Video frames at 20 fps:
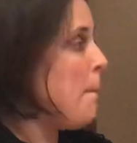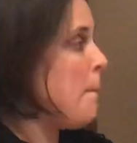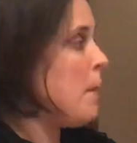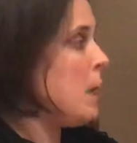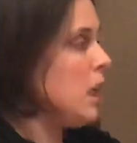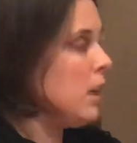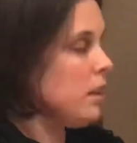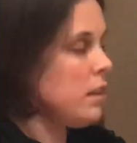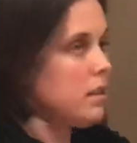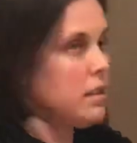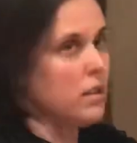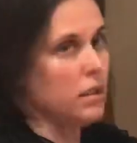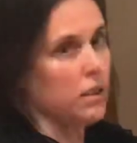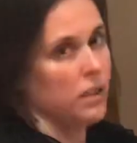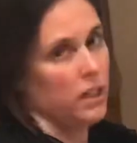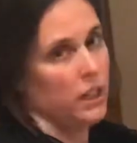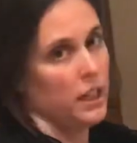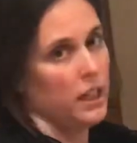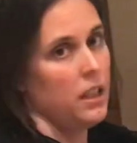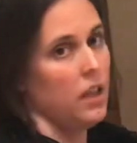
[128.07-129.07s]

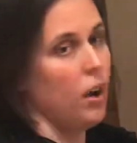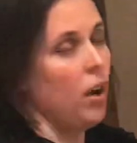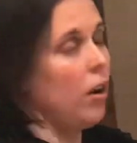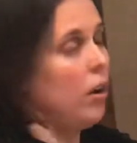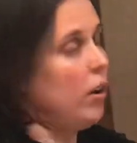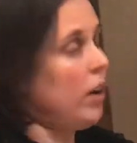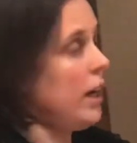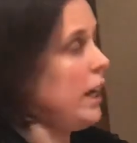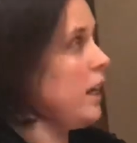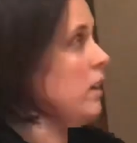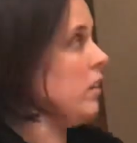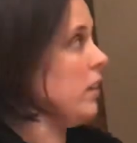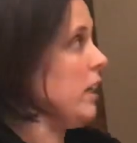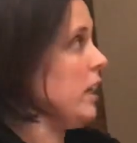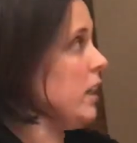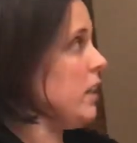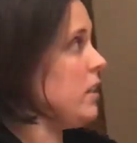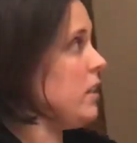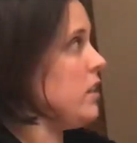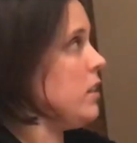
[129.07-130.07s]
Personally, I
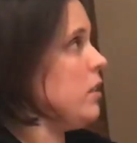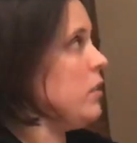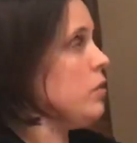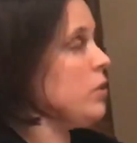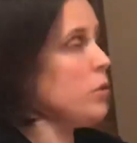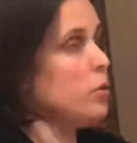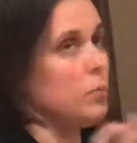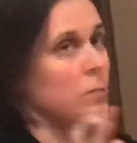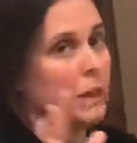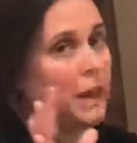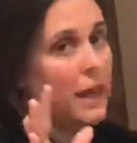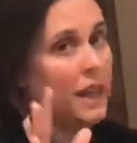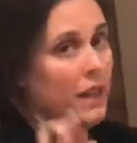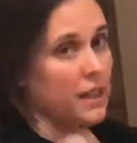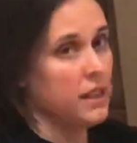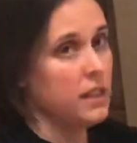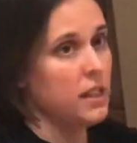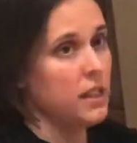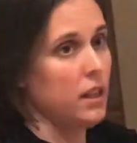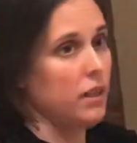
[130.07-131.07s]
like to sort my
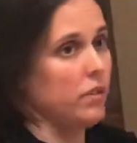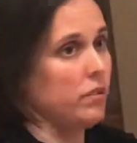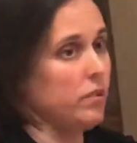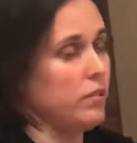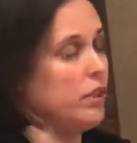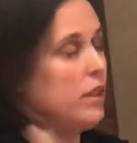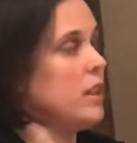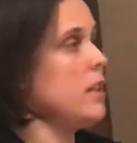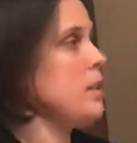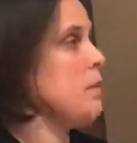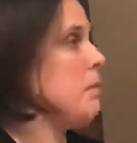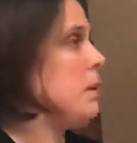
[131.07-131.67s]
x's out first,